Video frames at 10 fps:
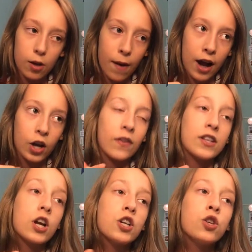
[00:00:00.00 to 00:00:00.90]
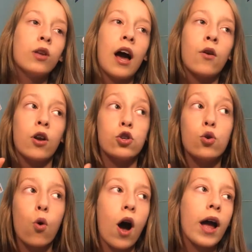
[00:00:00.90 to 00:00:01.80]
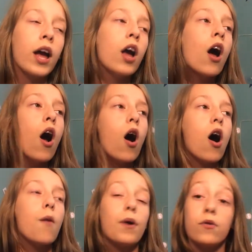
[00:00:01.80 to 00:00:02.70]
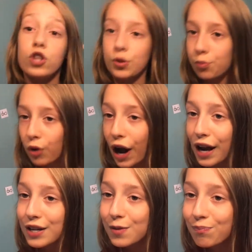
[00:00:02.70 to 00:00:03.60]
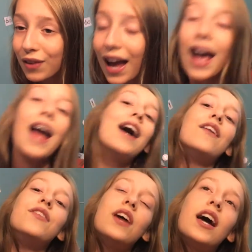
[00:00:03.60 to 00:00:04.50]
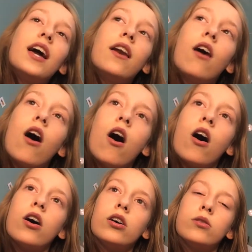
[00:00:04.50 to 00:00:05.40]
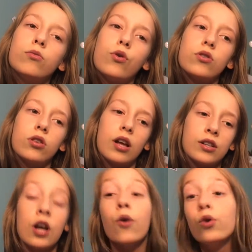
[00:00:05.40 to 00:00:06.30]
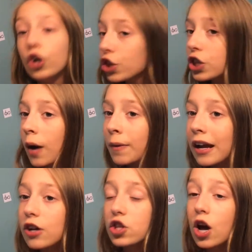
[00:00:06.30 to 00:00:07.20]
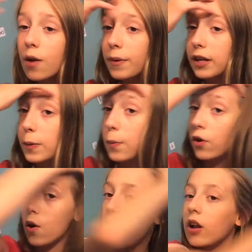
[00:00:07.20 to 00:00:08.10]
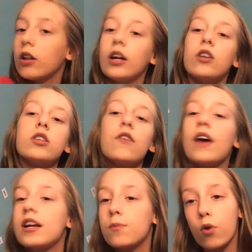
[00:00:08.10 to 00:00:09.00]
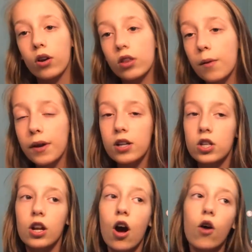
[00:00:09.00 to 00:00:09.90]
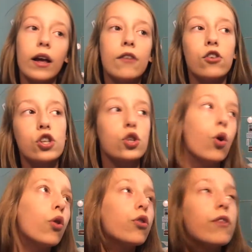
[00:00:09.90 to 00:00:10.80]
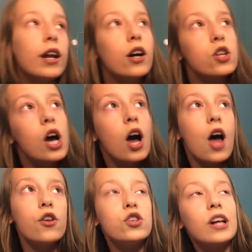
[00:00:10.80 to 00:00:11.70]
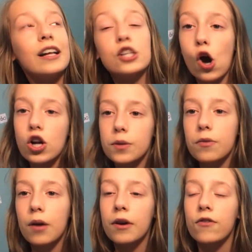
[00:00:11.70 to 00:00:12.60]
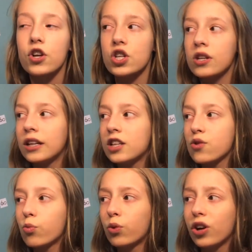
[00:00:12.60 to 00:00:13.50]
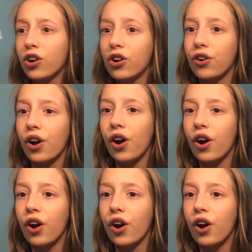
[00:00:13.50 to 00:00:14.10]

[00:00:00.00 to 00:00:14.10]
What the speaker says: in the background that's not too loud, not too quiet, but just right. And then, what was the last? Oh, good thumbnails, because people don't want to click on stuff that has boring thumbnails, you know, like if you're just scrolling through videos and you see like this awesome thumbnail versus like this weird,